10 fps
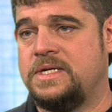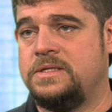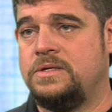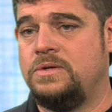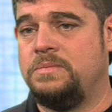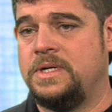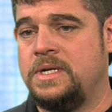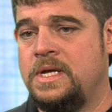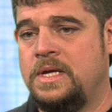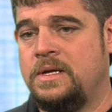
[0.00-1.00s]
can do, but
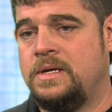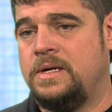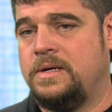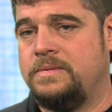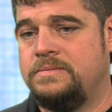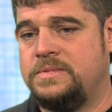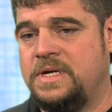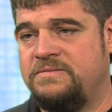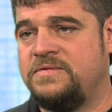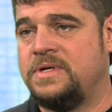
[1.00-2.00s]

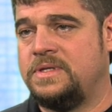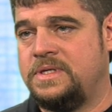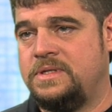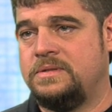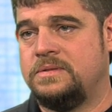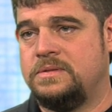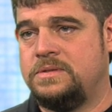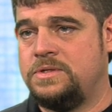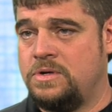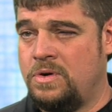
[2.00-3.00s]
definitely
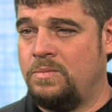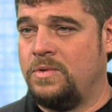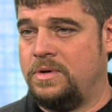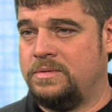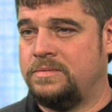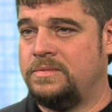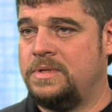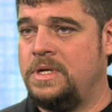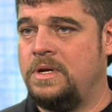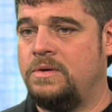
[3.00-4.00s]
do your homework,
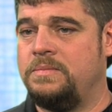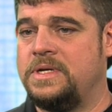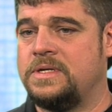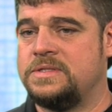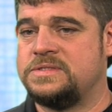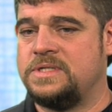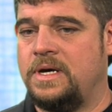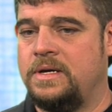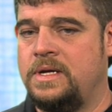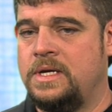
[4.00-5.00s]
because
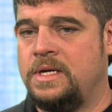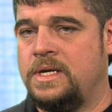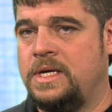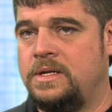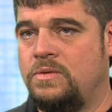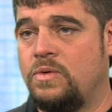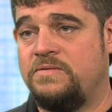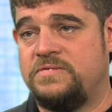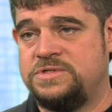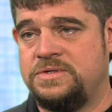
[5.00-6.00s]
in order
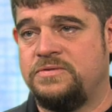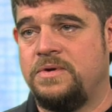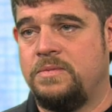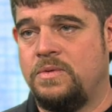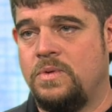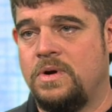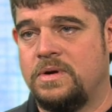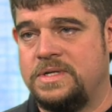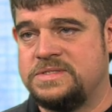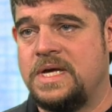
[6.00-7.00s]
for geothermal to
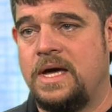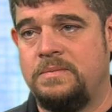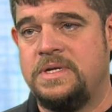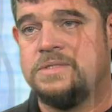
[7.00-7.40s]
work, it's got to be